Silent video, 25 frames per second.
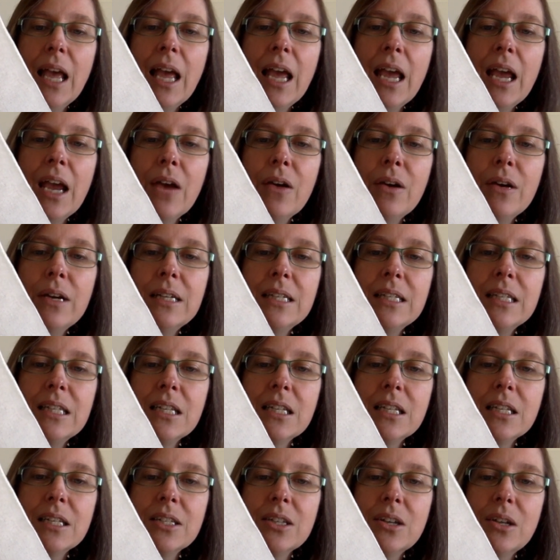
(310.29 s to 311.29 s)
areas
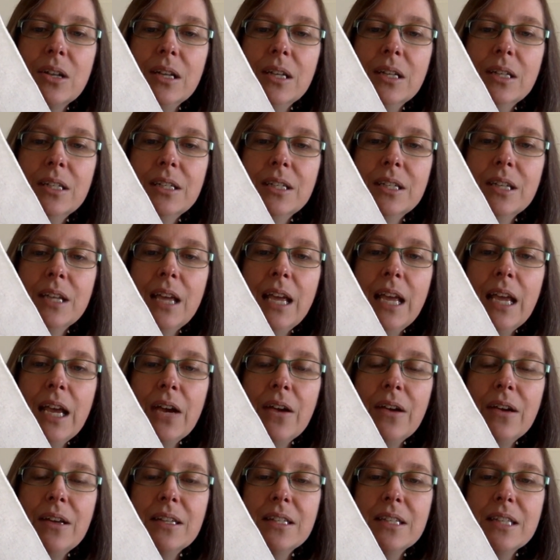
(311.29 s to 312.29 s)
that are solid,
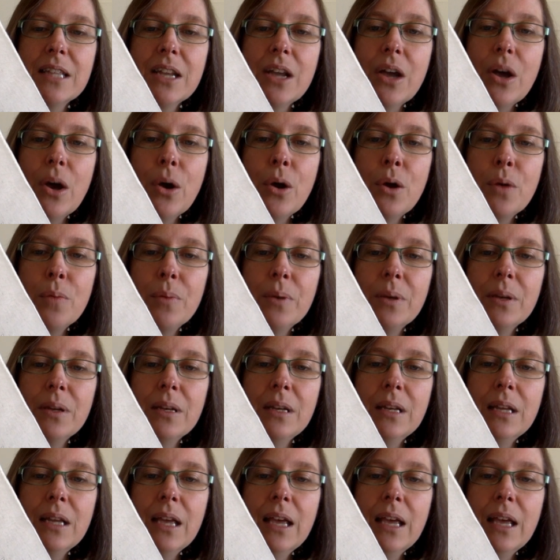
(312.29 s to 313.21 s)
areas that are open,